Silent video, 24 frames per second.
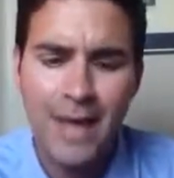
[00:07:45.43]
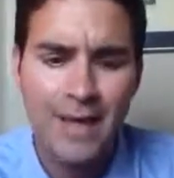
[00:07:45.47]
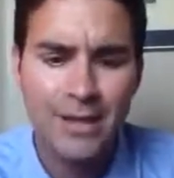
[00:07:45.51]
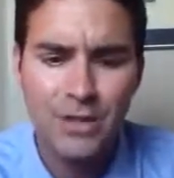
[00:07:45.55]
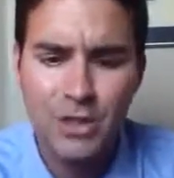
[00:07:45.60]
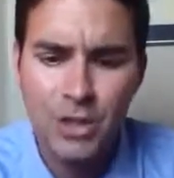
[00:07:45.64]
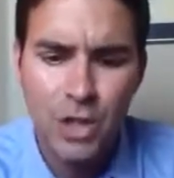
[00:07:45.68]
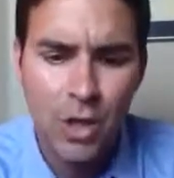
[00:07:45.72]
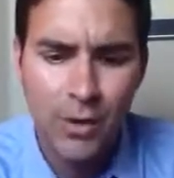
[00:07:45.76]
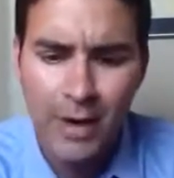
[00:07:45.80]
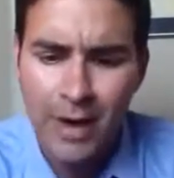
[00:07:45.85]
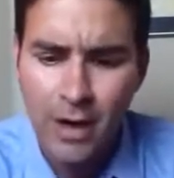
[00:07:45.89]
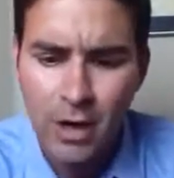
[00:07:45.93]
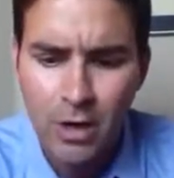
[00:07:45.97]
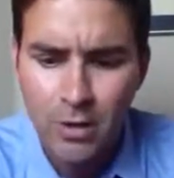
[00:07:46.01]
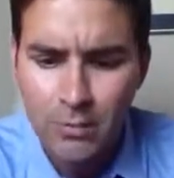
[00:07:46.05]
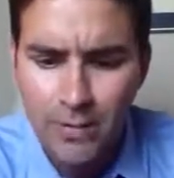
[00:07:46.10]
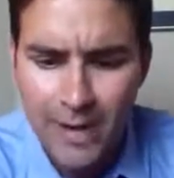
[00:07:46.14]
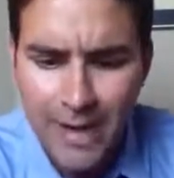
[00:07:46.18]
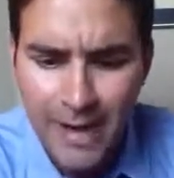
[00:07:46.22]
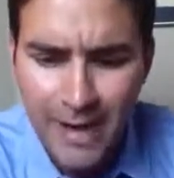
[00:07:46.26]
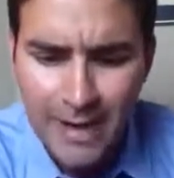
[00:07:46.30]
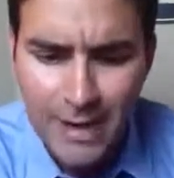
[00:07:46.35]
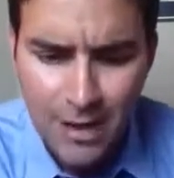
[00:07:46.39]
And, Harry
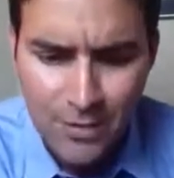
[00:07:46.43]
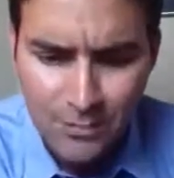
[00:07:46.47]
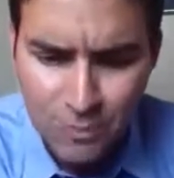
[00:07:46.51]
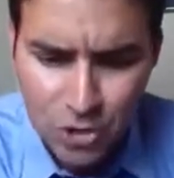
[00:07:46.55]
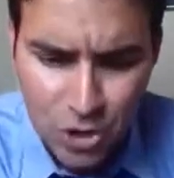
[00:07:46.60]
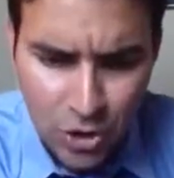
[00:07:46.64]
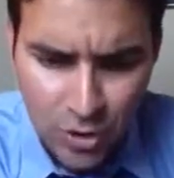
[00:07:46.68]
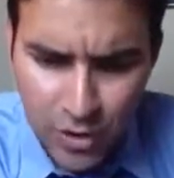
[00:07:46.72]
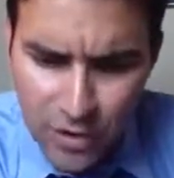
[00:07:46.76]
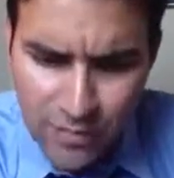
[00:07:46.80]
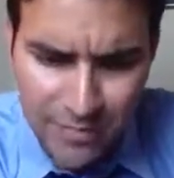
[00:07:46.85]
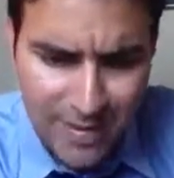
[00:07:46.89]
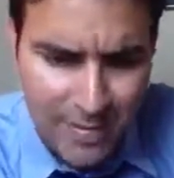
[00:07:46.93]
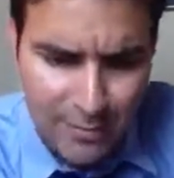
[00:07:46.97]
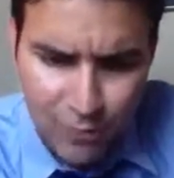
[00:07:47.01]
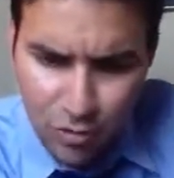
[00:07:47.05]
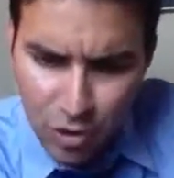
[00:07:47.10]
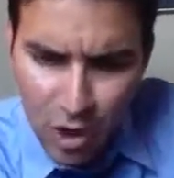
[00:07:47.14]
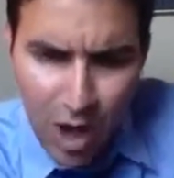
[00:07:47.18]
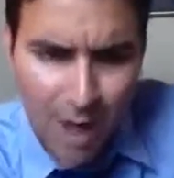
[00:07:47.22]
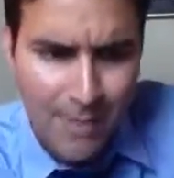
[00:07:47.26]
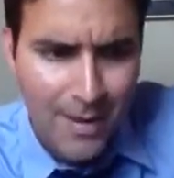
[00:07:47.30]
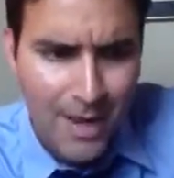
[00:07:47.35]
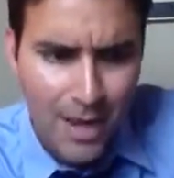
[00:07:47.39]
Reid, I'm sure, has been
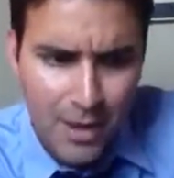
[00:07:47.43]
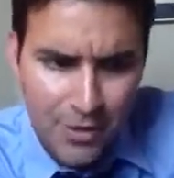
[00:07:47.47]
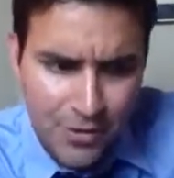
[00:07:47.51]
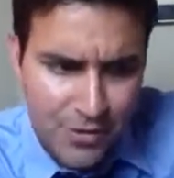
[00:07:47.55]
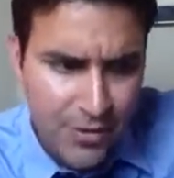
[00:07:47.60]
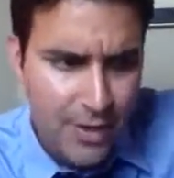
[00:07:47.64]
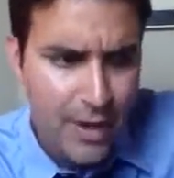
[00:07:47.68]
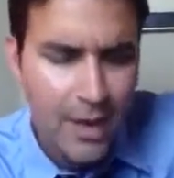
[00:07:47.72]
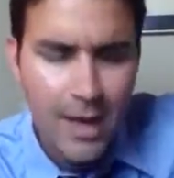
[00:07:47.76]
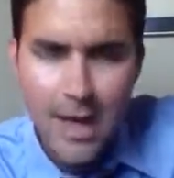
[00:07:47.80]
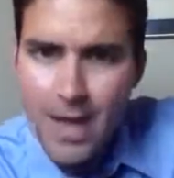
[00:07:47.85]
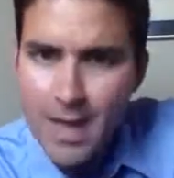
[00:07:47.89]
promised